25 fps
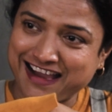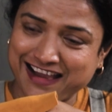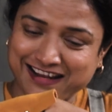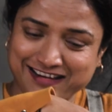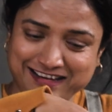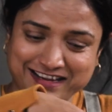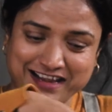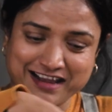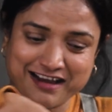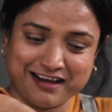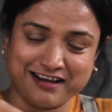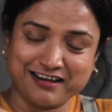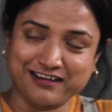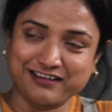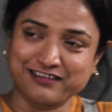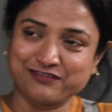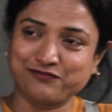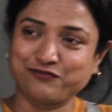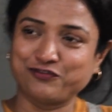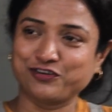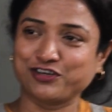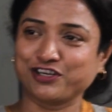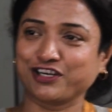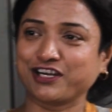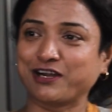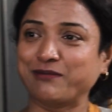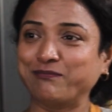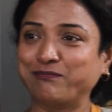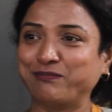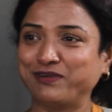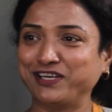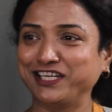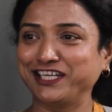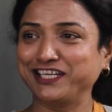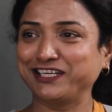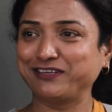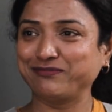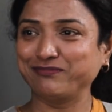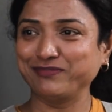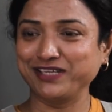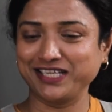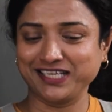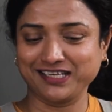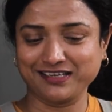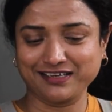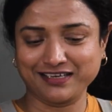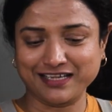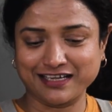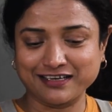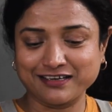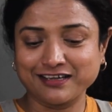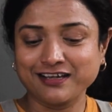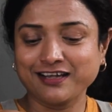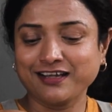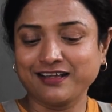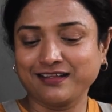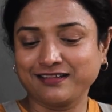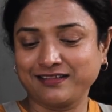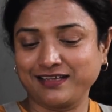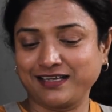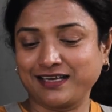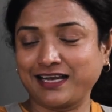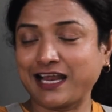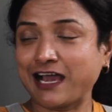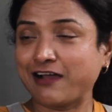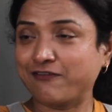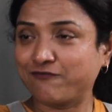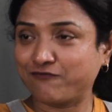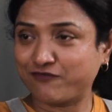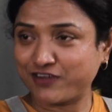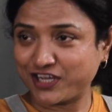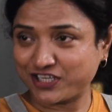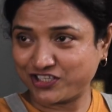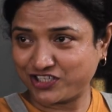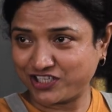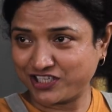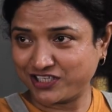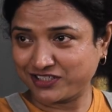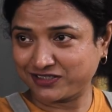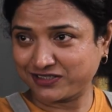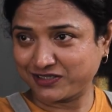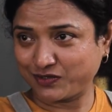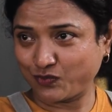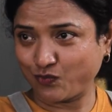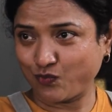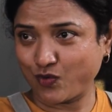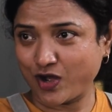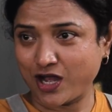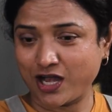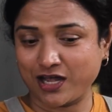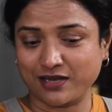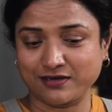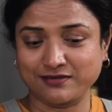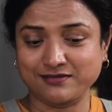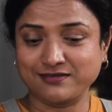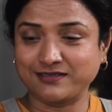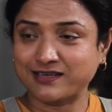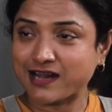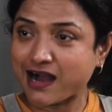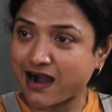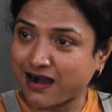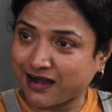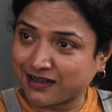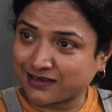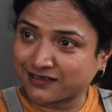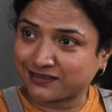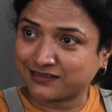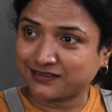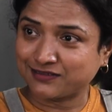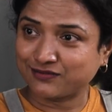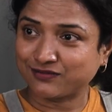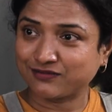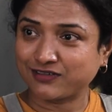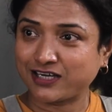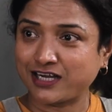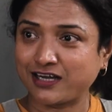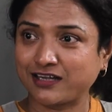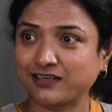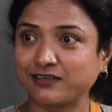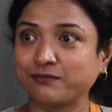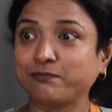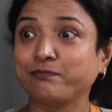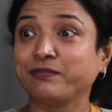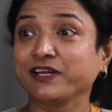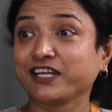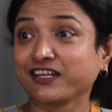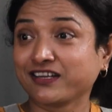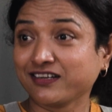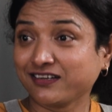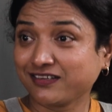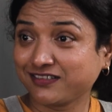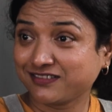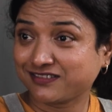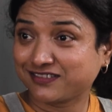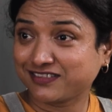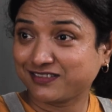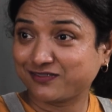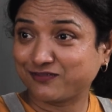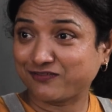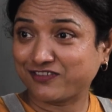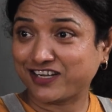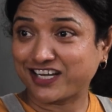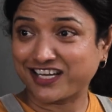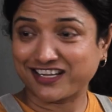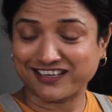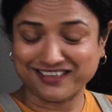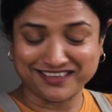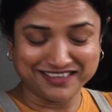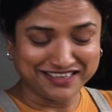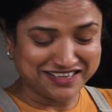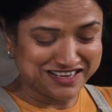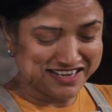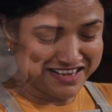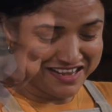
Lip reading: And for a complete meal, they'll have veggies in one, dal in one, pickles in one.